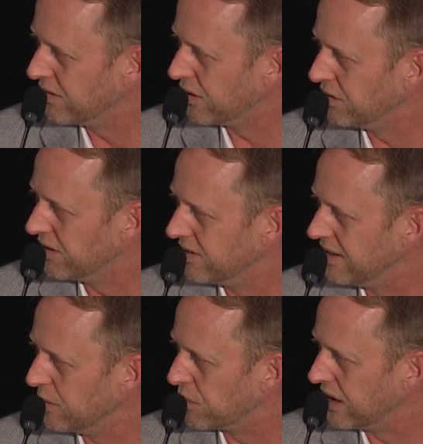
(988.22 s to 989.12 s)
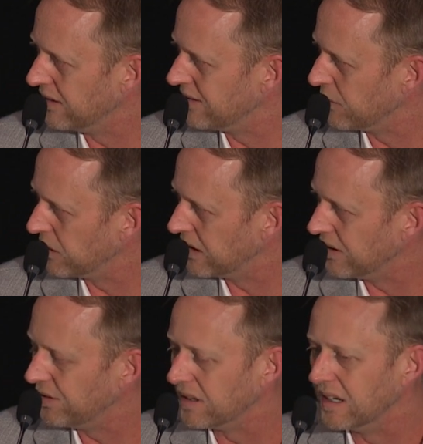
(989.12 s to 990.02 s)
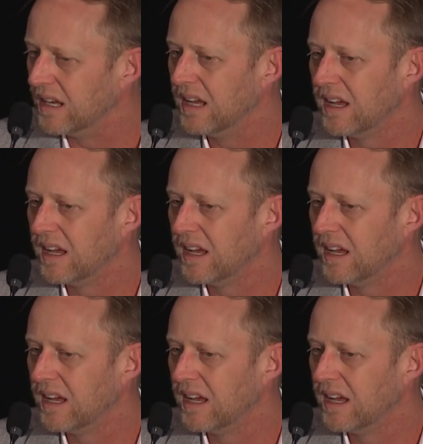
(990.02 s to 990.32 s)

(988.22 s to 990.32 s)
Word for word: versus deep brain stimulation,